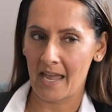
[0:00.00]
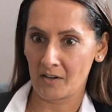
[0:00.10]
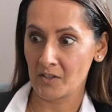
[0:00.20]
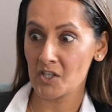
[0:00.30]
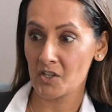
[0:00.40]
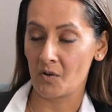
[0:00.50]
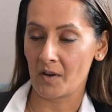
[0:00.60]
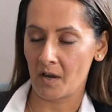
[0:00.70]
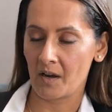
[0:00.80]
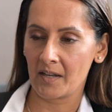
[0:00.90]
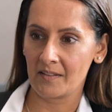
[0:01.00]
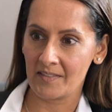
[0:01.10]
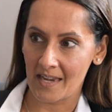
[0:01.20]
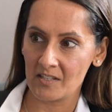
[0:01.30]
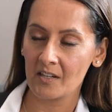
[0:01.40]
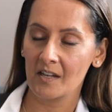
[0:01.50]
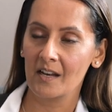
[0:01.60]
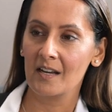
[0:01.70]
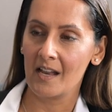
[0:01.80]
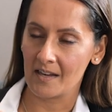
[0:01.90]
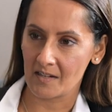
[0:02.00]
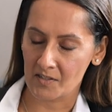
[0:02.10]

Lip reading: And I knew I had then learned.